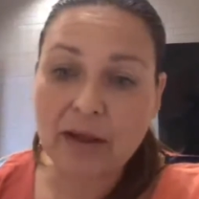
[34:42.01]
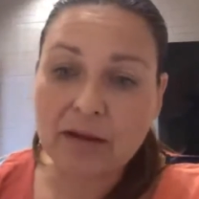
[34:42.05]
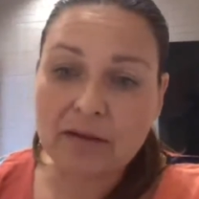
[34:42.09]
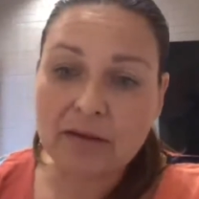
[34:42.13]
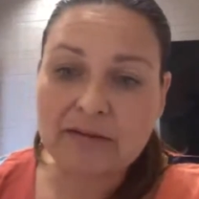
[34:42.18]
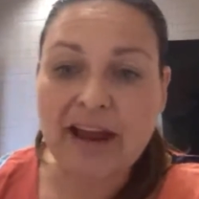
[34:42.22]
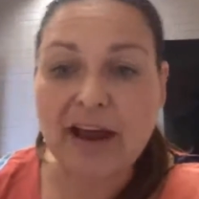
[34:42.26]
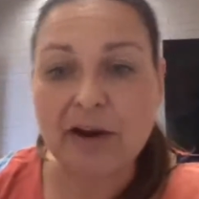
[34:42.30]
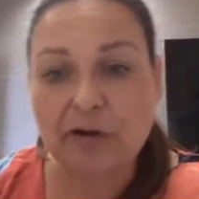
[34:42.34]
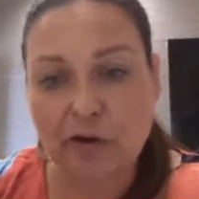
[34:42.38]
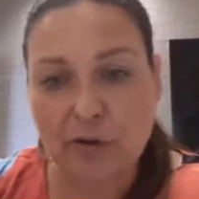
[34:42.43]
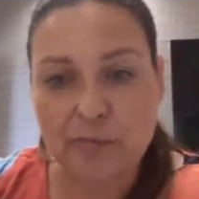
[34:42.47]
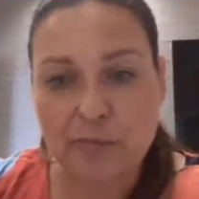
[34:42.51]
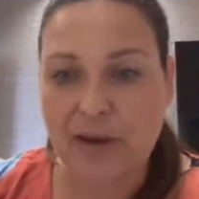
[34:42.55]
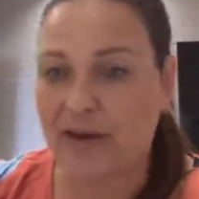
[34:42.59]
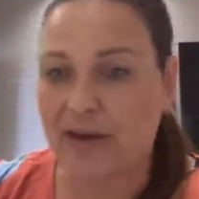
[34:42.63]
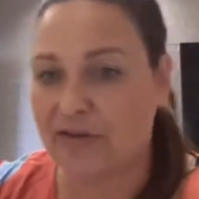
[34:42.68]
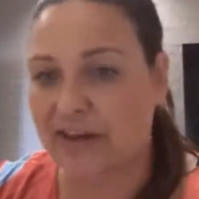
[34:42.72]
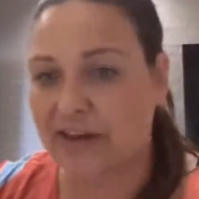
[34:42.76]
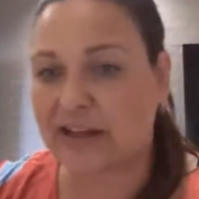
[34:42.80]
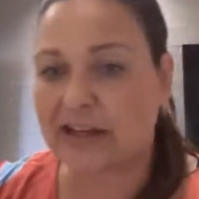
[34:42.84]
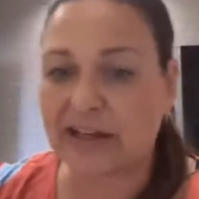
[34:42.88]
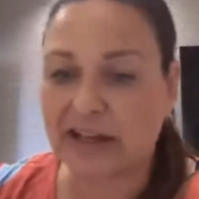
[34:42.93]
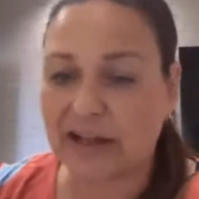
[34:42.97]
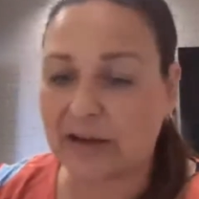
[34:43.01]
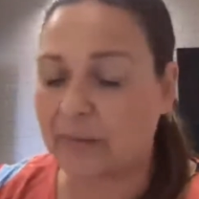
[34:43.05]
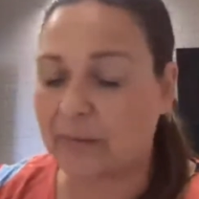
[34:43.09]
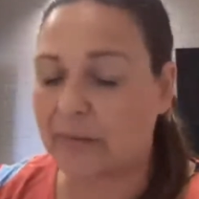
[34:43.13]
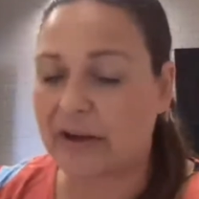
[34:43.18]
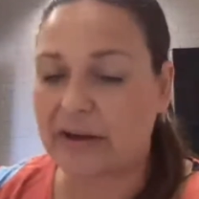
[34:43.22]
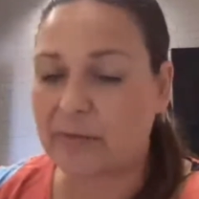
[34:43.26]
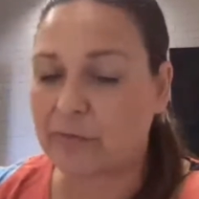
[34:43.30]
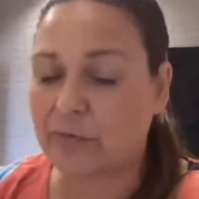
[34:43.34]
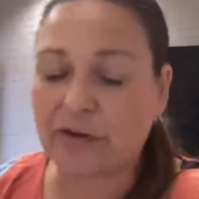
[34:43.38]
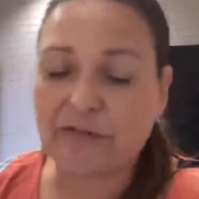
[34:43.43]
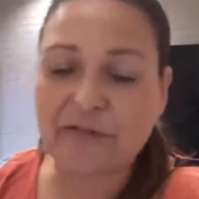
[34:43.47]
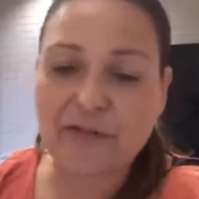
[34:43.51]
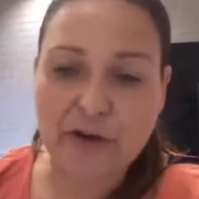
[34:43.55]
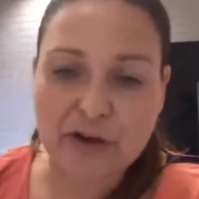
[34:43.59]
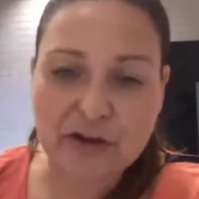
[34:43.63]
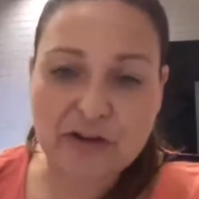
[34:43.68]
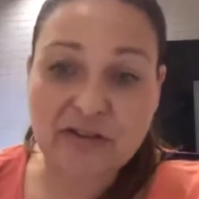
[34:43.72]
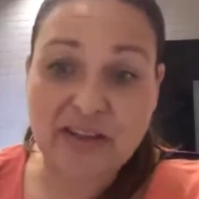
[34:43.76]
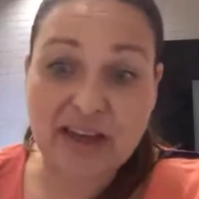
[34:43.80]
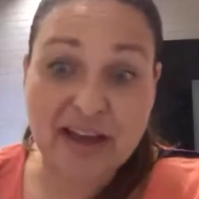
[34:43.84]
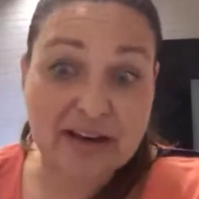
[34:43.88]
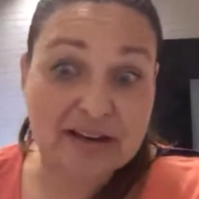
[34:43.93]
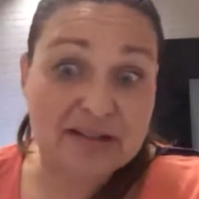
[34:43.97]
naturopathically, we refer to
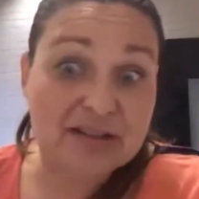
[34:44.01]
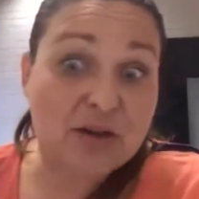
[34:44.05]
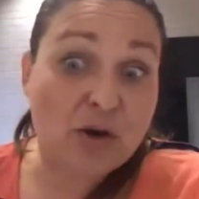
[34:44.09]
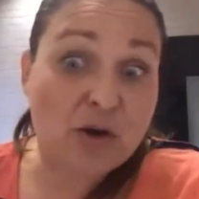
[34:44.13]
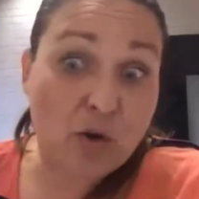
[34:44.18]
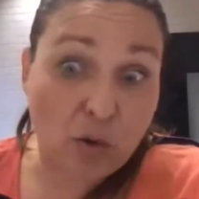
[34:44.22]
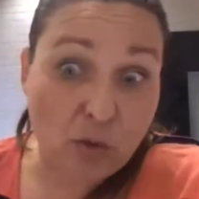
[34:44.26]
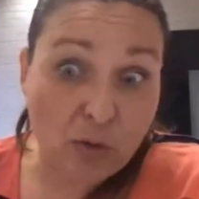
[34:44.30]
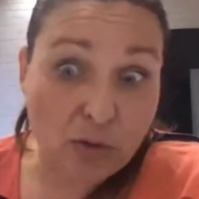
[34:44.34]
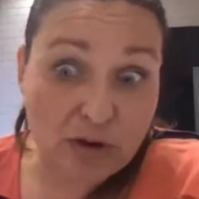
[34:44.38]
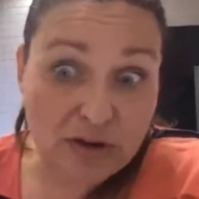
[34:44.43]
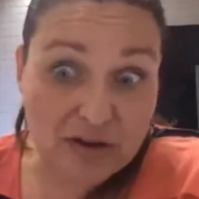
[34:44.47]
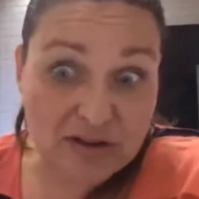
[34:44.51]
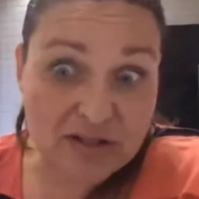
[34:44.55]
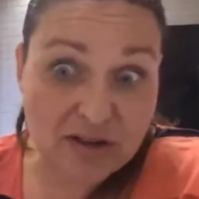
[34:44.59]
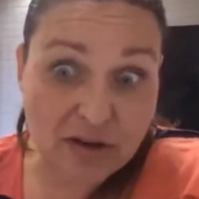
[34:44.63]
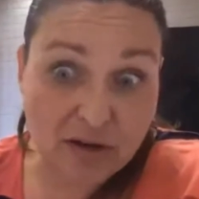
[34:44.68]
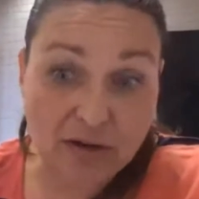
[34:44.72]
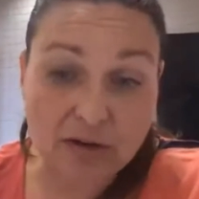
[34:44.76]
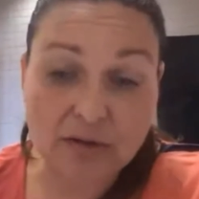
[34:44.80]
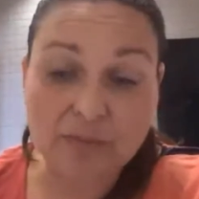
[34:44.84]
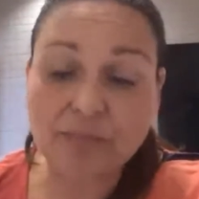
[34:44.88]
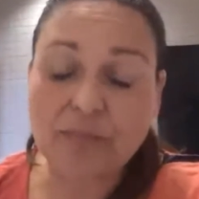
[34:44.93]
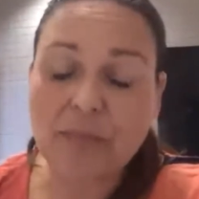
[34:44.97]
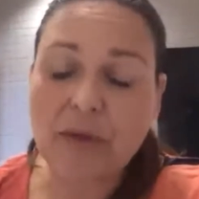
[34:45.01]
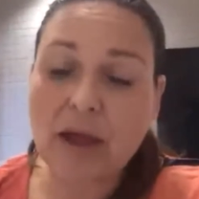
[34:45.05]
that as cortisol.